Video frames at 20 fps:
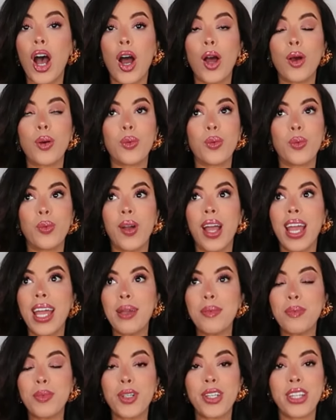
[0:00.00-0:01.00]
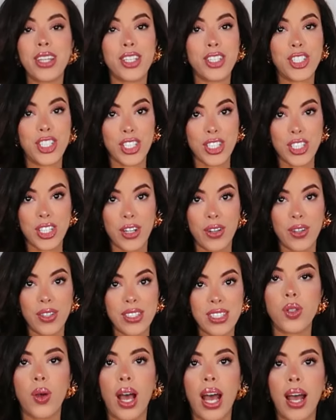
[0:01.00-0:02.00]
are way more than just
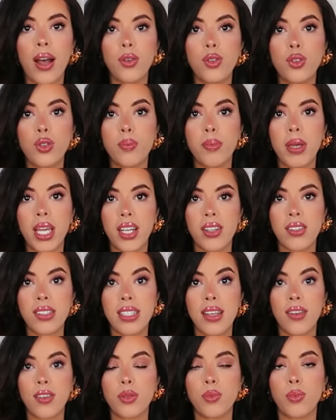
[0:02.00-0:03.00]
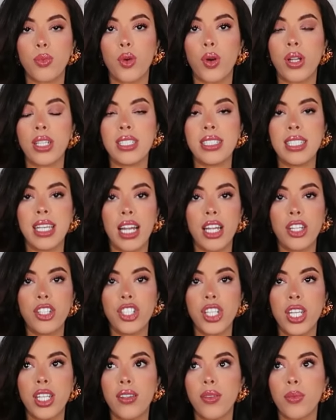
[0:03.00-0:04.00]
look. So how to make ourselves more
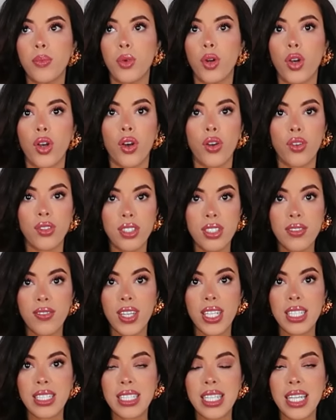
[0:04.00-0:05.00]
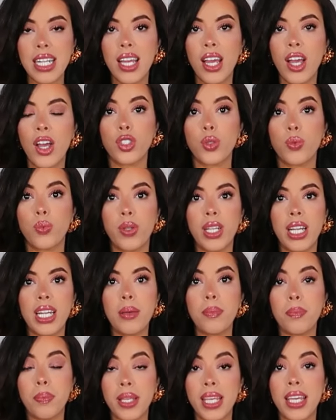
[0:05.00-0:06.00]
intelligent, more cultivated, to
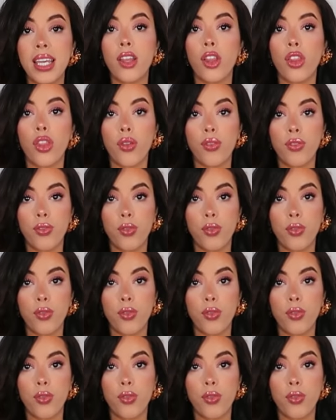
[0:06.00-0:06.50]
really be the